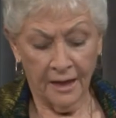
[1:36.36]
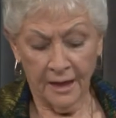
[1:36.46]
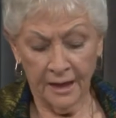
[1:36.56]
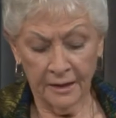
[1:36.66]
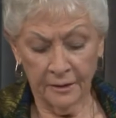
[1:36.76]

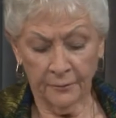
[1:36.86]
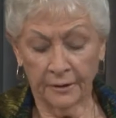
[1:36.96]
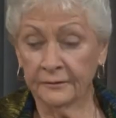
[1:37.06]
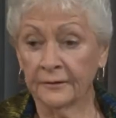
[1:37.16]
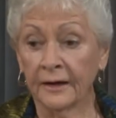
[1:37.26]
Anyway,
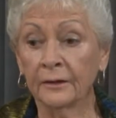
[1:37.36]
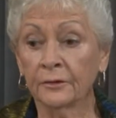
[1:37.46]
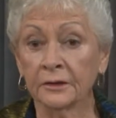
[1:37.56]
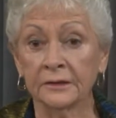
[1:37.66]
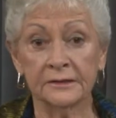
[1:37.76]
today we're
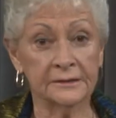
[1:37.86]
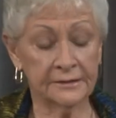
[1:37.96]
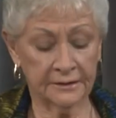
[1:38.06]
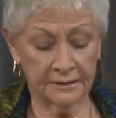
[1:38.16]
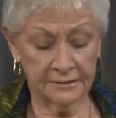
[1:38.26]
going to
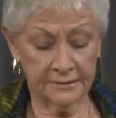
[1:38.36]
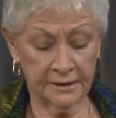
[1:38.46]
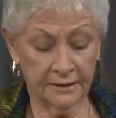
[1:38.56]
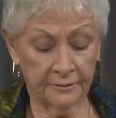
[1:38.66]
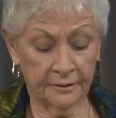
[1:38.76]
discuss
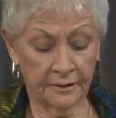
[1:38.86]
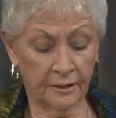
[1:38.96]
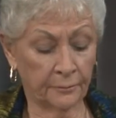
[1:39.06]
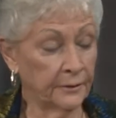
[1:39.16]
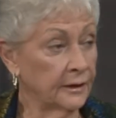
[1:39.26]
that
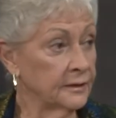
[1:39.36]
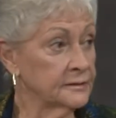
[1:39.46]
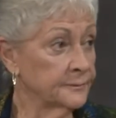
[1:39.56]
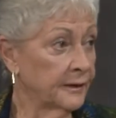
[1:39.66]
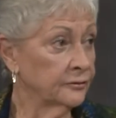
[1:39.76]
Helping Hands
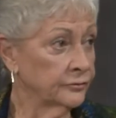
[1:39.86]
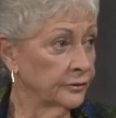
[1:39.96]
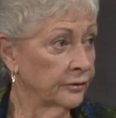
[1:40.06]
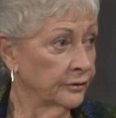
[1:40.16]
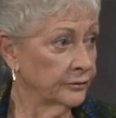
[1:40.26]
Pantry
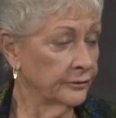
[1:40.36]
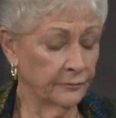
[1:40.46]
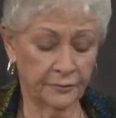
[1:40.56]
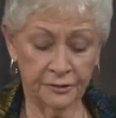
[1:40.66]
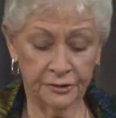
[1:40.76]
Garden,
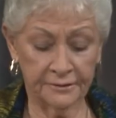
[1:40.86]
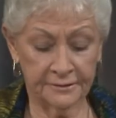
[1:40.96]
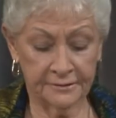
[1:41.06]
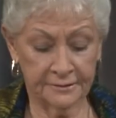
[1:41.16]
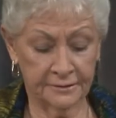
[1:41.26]
which
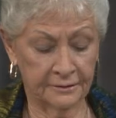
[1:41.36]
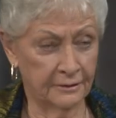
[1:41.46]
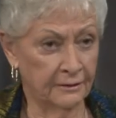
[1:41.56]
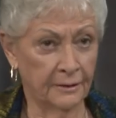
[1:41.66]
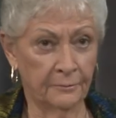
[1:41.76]
has
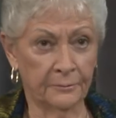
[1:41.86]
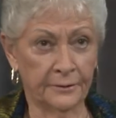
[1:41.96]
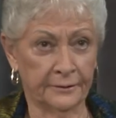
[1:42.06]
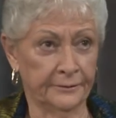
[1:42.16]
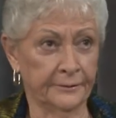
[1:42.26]

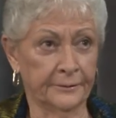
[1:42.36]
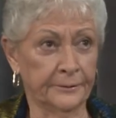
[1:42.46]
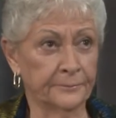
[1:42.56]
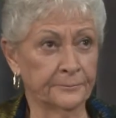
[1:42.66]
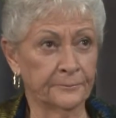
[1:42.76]
been
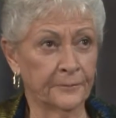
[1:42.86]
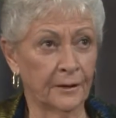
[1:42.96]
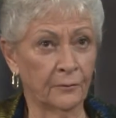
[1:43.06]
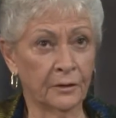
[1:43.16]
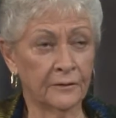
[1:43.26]

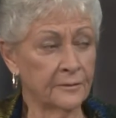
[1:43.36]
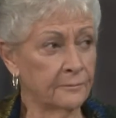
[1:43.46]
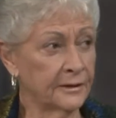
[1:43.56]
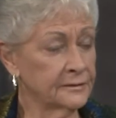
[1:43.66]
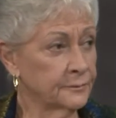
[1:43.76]
one of the
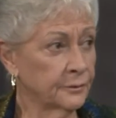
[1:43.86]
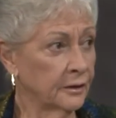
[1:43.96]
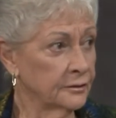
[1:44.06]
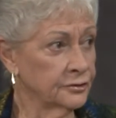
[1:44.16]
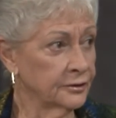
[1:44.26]
best
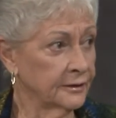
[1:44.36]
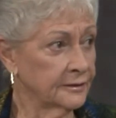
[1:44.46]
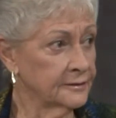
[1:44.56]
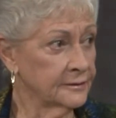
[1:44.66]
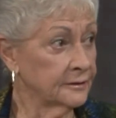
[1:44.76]

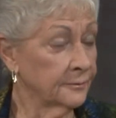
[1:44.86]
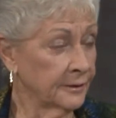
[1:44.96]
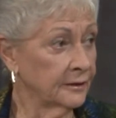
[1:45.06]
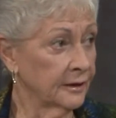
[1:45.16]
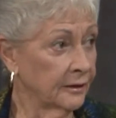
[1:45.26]
projects that the
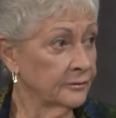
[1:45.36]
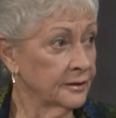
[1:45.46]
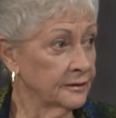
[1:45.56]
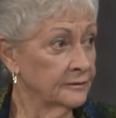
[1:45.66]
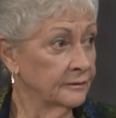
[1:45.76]
Benton
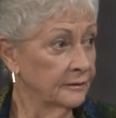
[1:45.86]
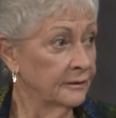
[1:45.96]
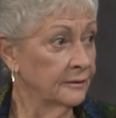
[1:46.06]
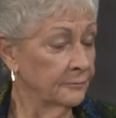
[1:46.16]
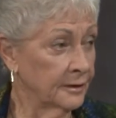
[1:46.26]
County
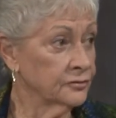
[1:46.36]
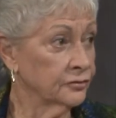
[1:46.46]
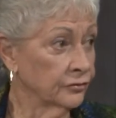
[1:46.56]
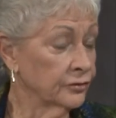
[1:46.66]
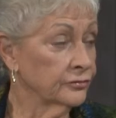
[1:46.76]
Master
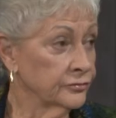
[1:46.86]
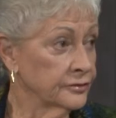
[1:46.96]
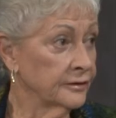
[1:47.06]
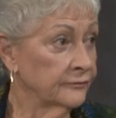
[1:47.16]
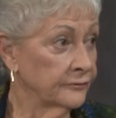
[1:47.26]
Gardeners
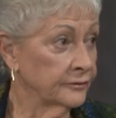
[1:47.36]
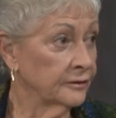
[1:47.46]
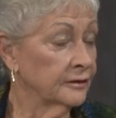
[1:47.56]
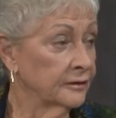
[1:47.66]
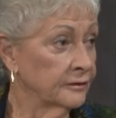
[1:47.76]
have
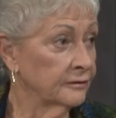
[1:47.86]
done,